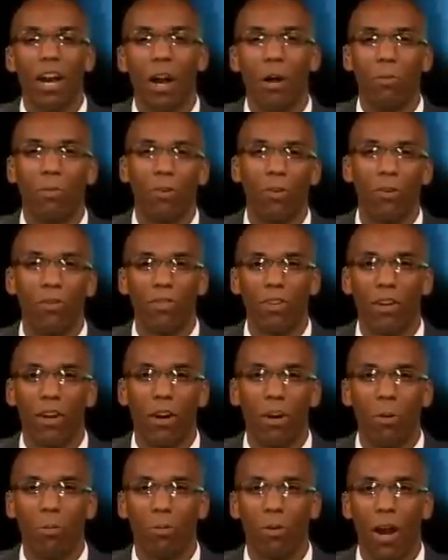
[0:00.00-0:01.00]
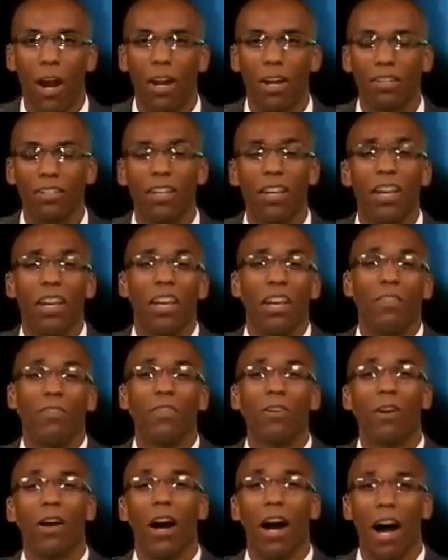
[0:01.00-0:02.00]
approve their own products? If
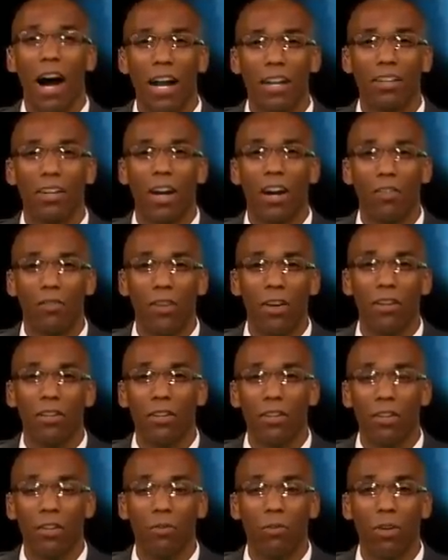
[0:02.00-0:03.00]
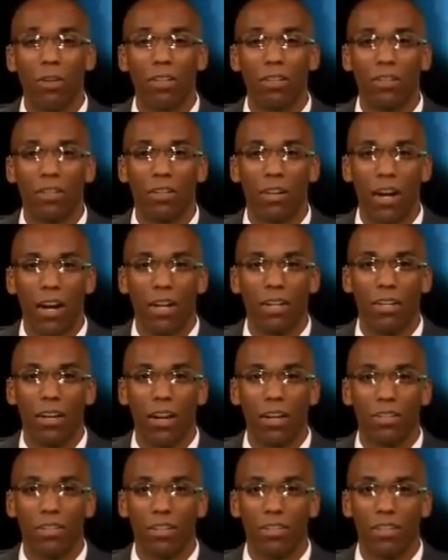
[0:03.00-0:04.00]
you're a hot dog vendor and you want to sell hot
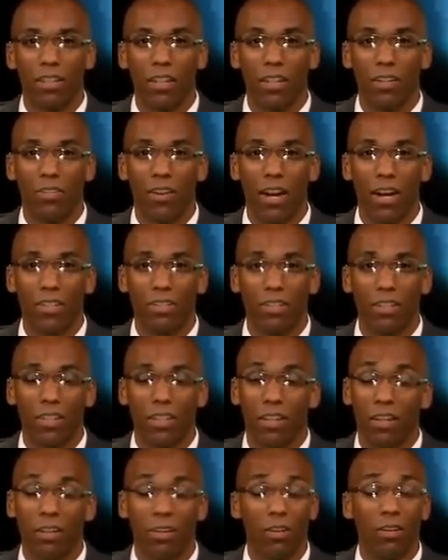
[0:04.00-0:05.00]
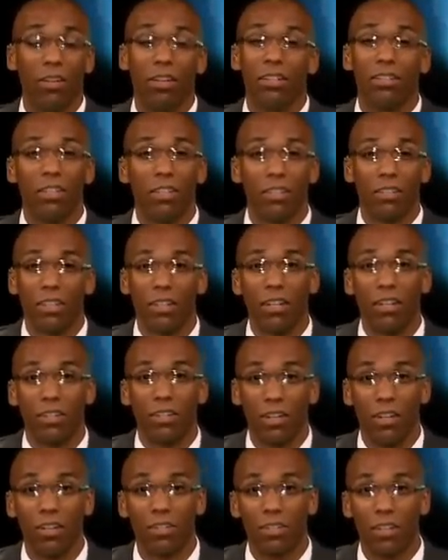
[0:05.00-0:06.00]
dogs in the city of Austin, or at least in the city of
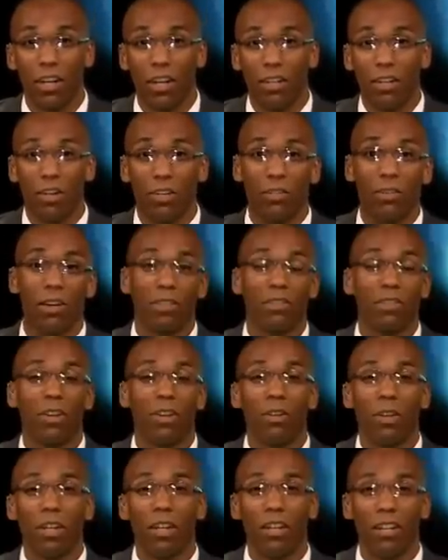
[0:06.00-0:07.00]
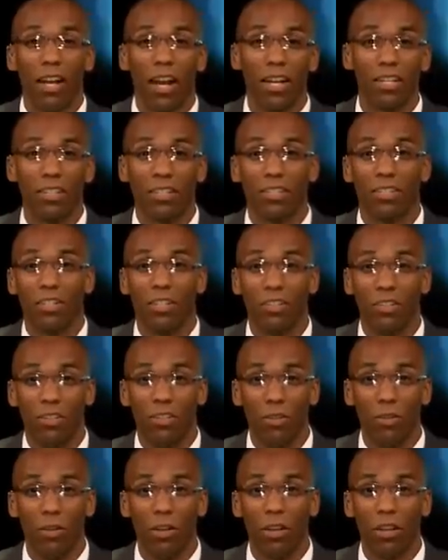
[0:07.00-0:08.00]
Tulsa, I know you have to go get a license to
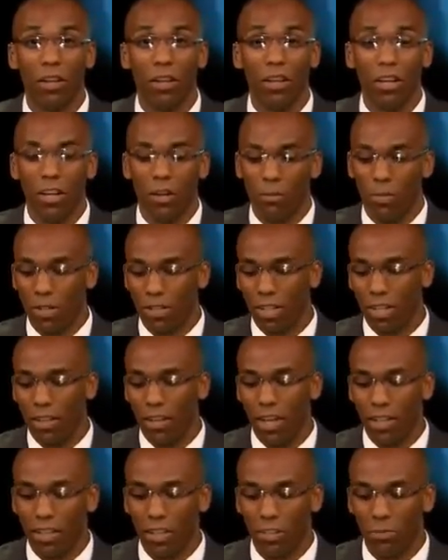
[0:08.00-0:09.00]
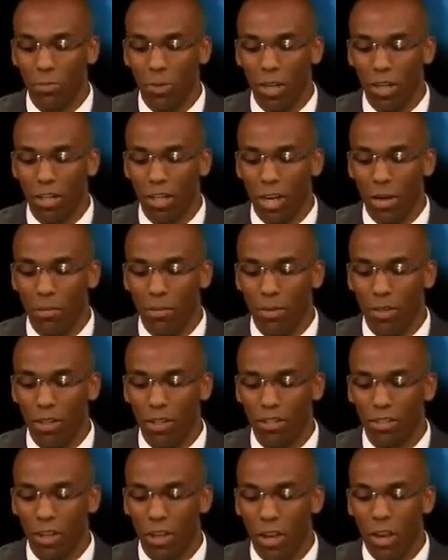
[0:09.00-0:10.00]
do it, but they let these big
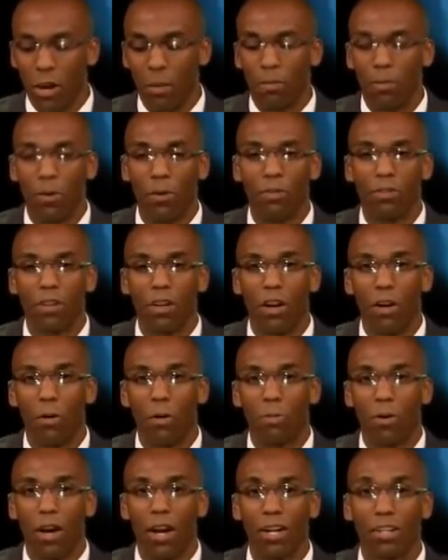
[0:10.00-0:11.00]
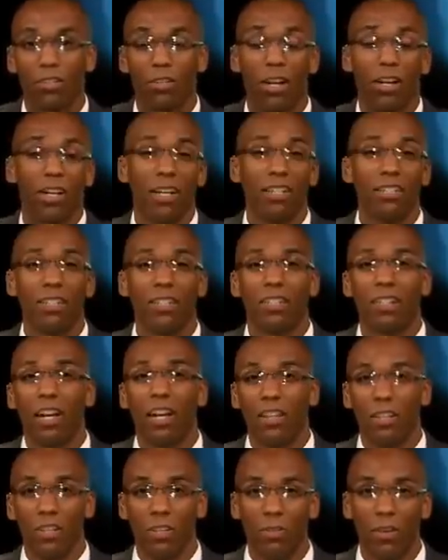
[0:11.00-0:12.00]
companies approve their own products. So I guess that's
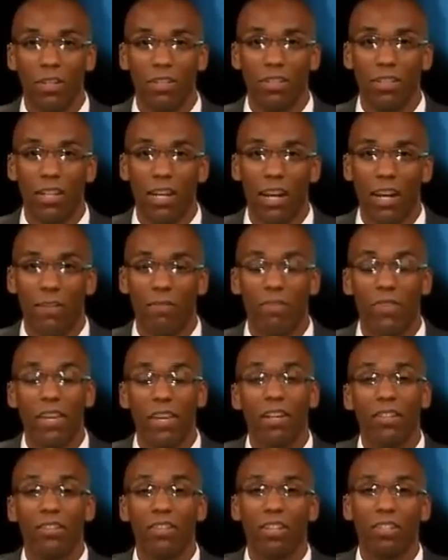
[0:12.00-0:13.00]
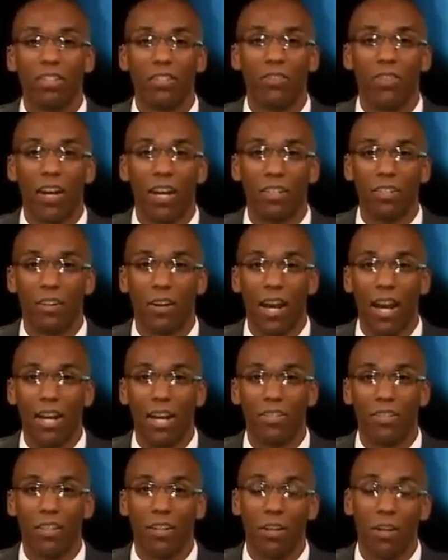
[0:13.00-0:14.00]
how the USDA justifies our
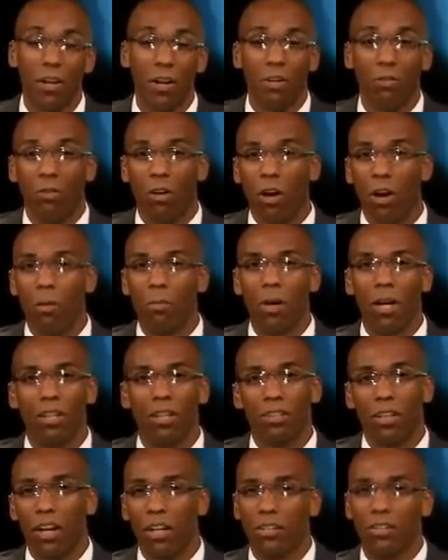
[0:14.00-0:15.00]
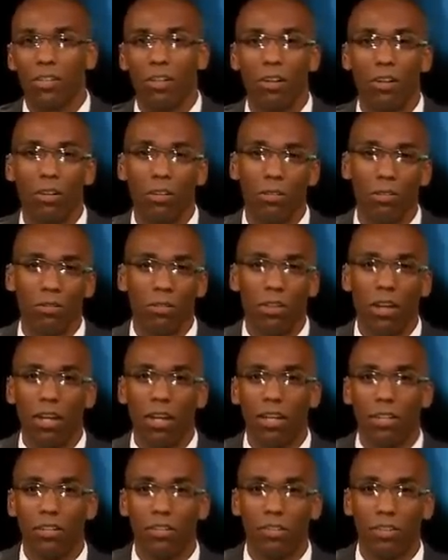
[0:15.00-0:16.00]
action. Well, Monsanto, they
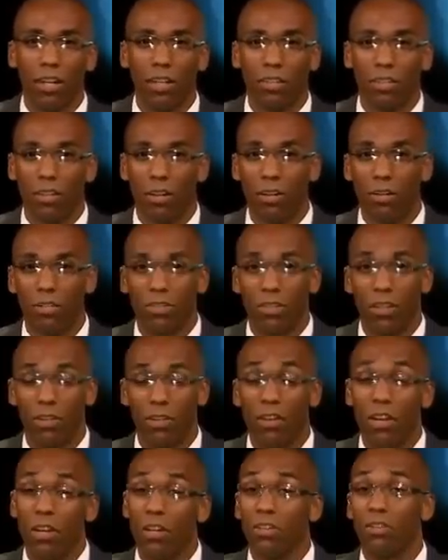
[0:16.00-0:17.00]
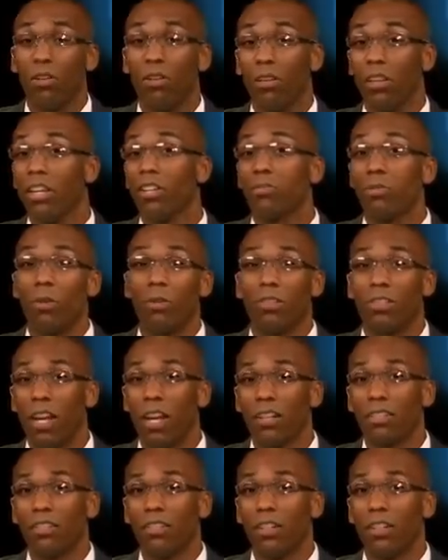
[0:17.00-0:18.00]
get to check their own stuff. So at least we'll
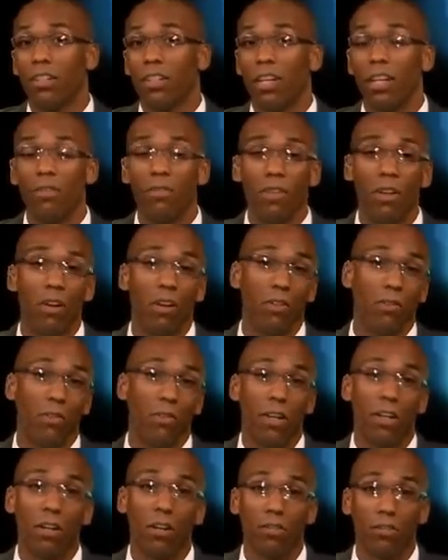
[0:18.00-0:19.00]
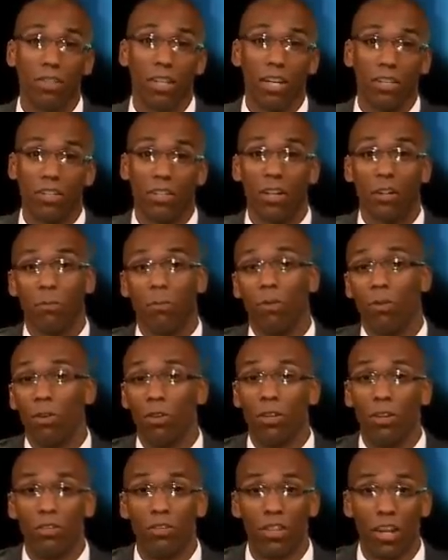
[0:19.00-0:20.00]
test it, even though if we go test it on
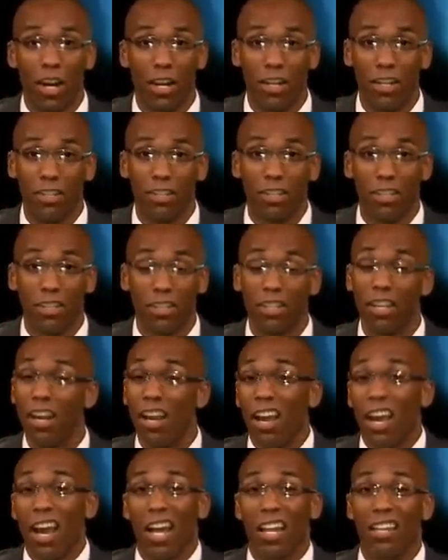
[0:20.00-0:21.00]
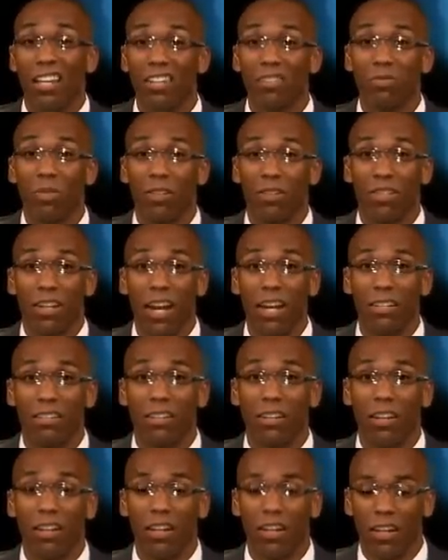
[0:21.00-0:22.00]
poor little Chinese kids, at least we're
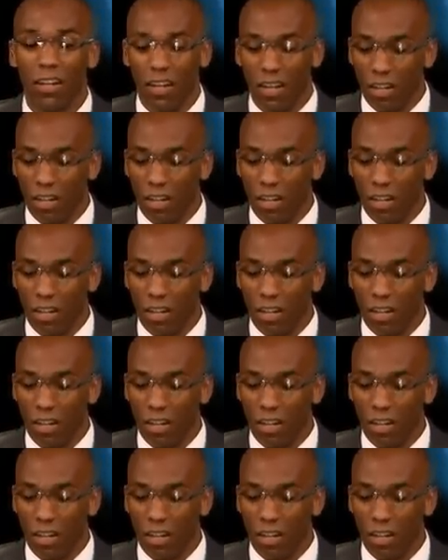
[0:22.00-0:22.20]
testing it.